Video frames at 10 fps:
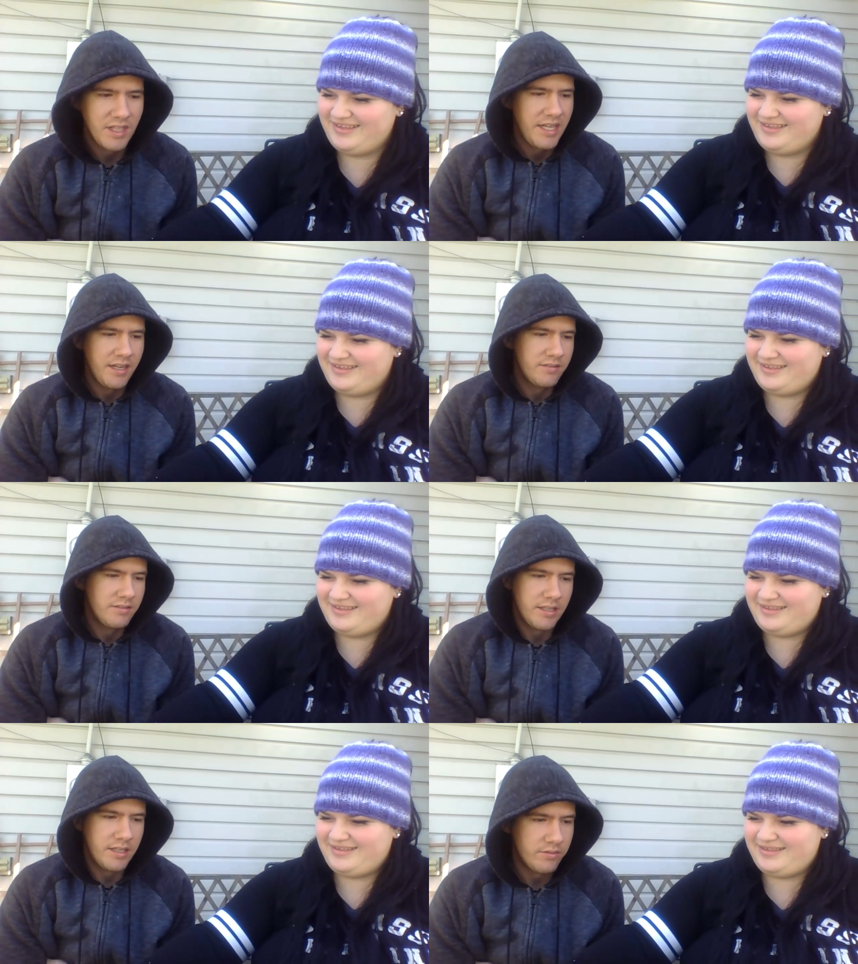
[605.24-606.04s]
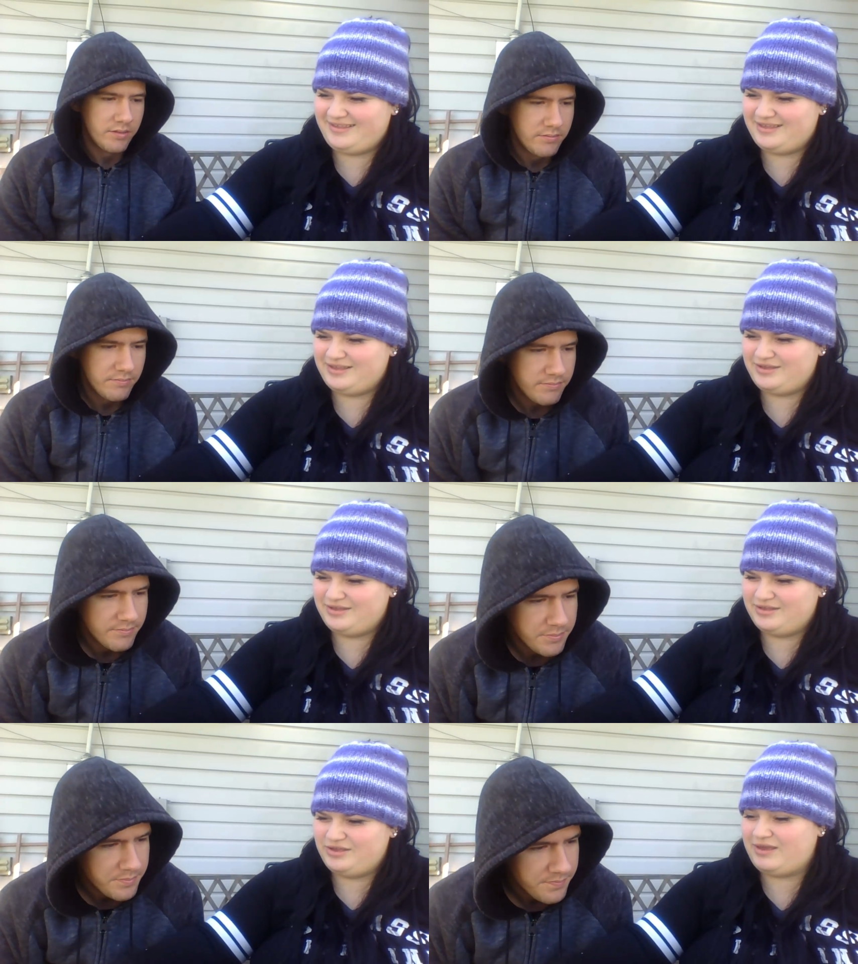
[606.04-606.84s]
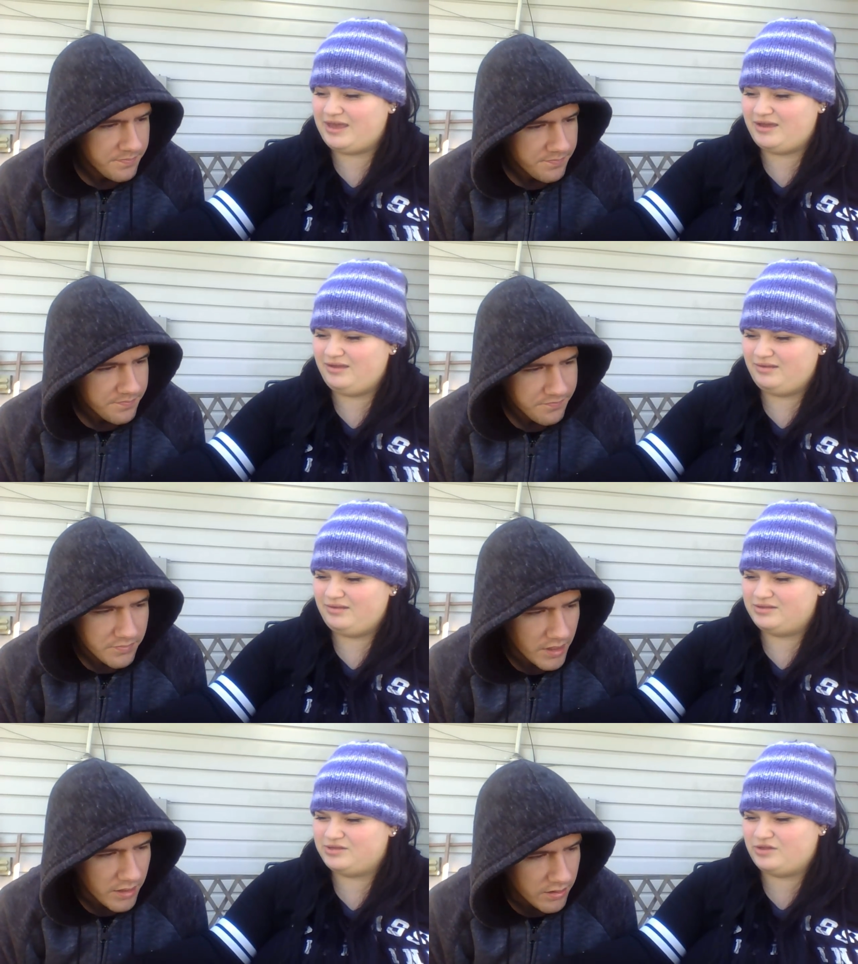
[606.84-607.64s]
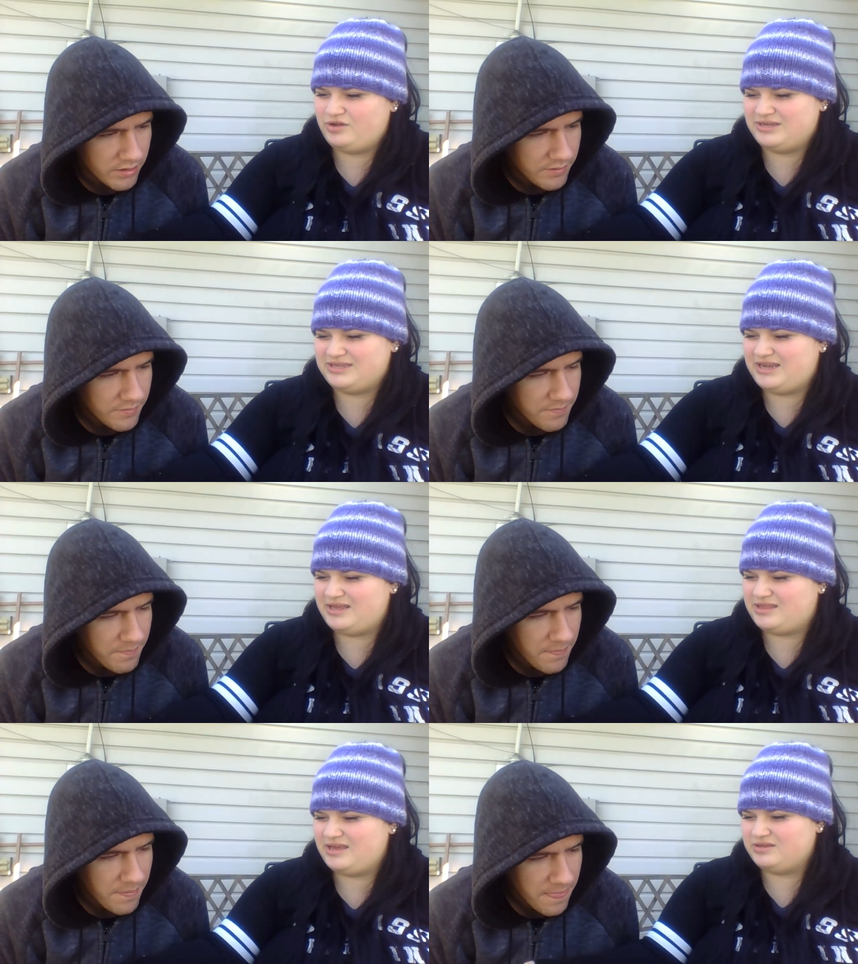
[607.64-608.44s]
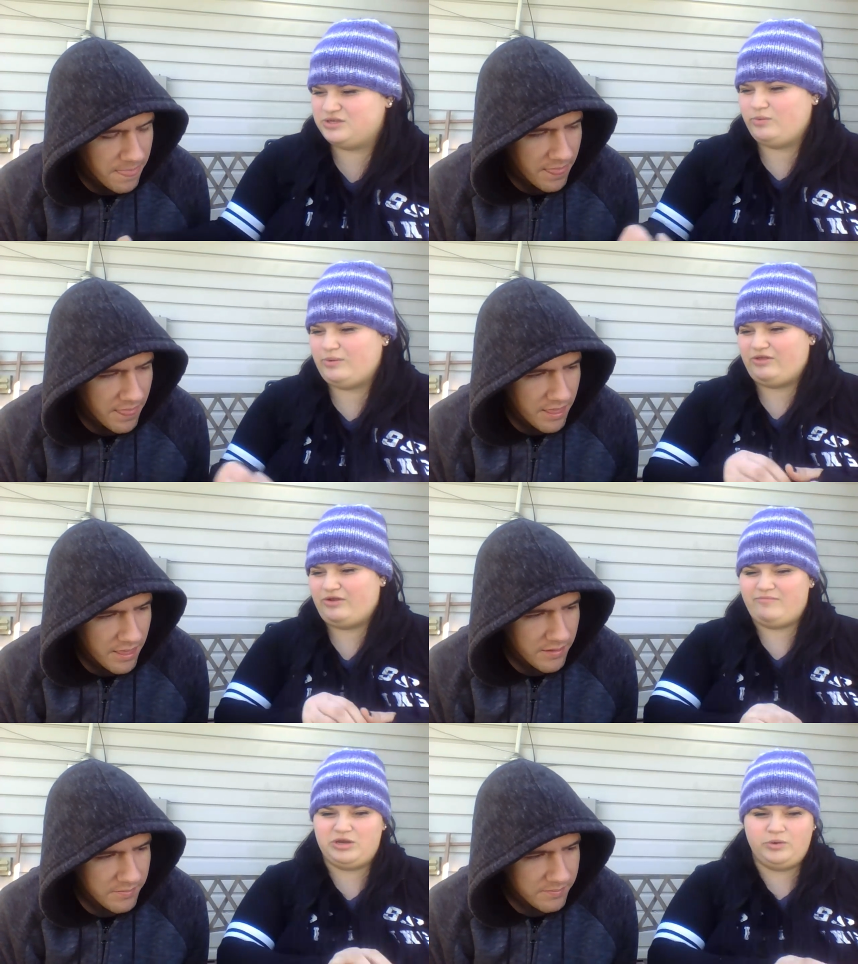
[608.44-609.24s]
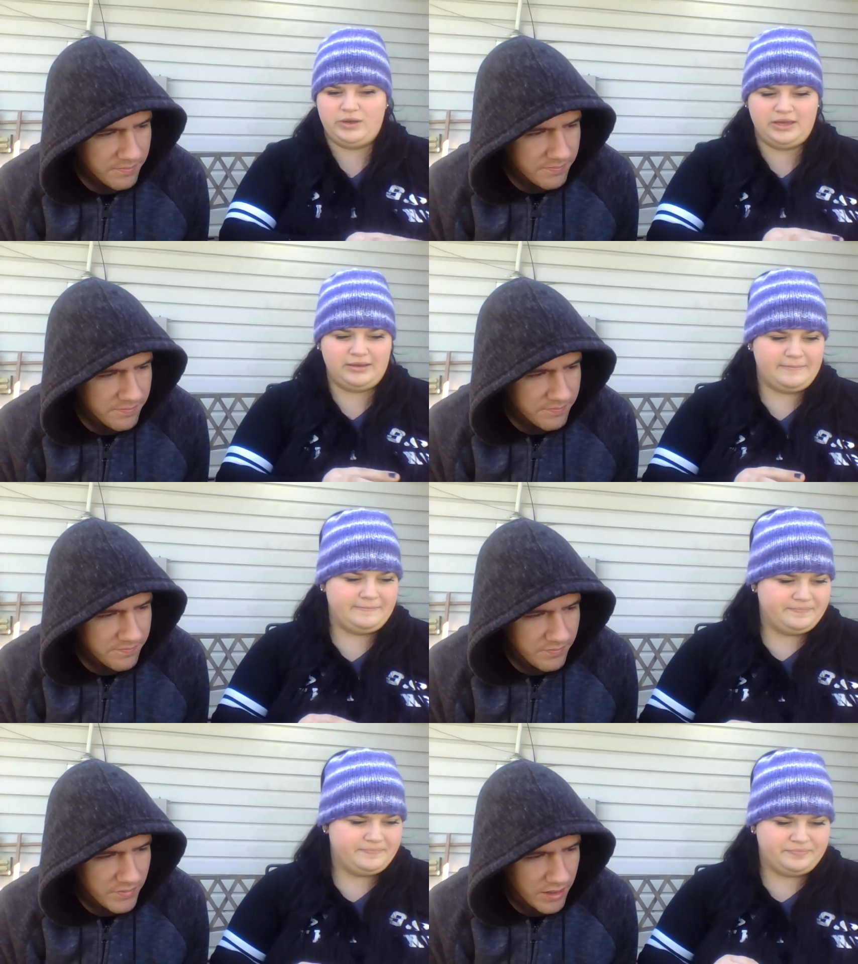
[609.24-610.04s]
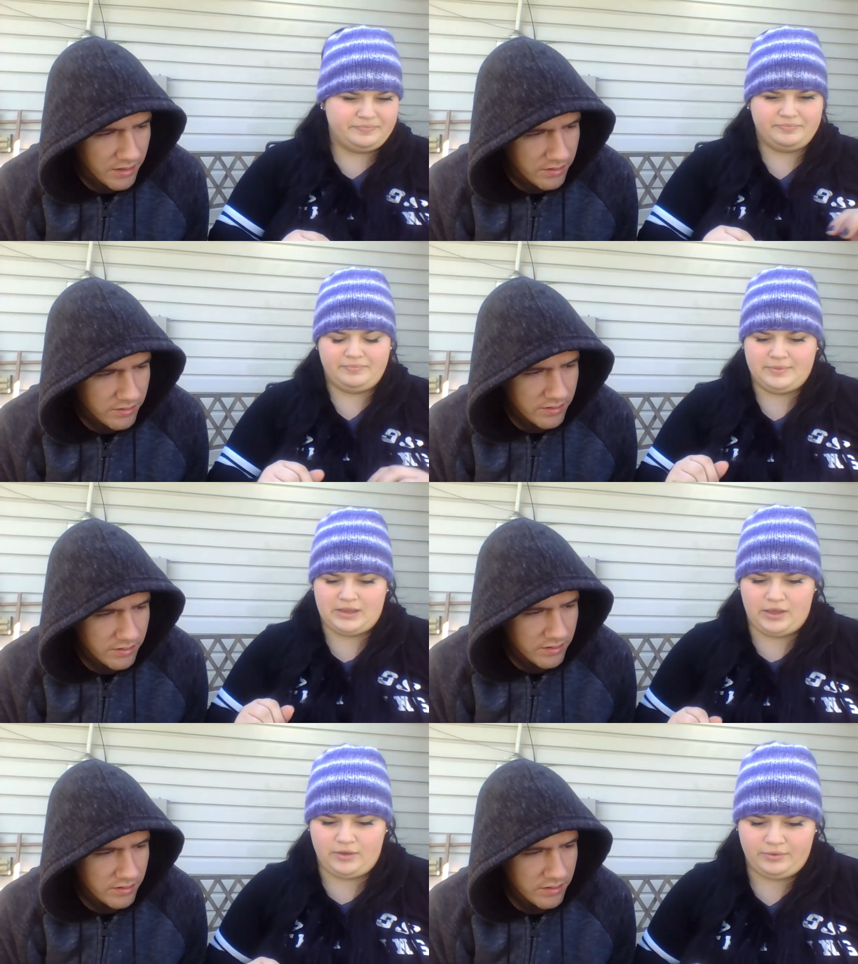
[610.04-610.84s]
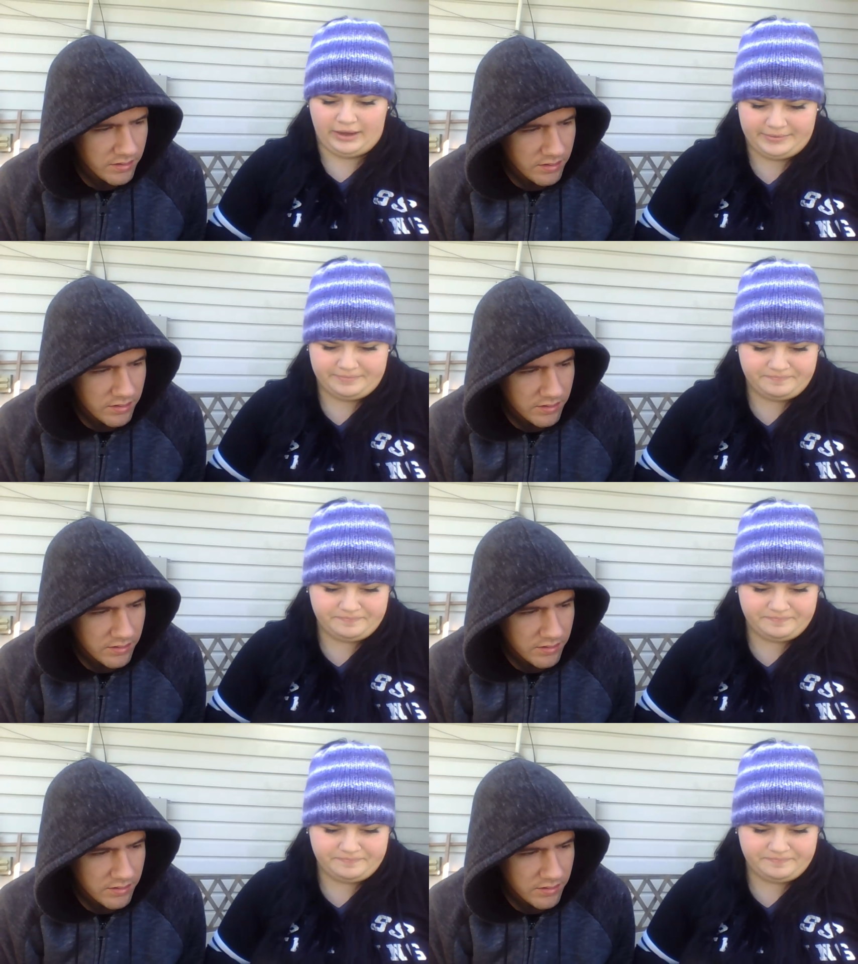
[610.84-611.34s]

Speaker 1: can't answer that one. You can't? So there isn't anything else you'd rather have me doing? No. Okay.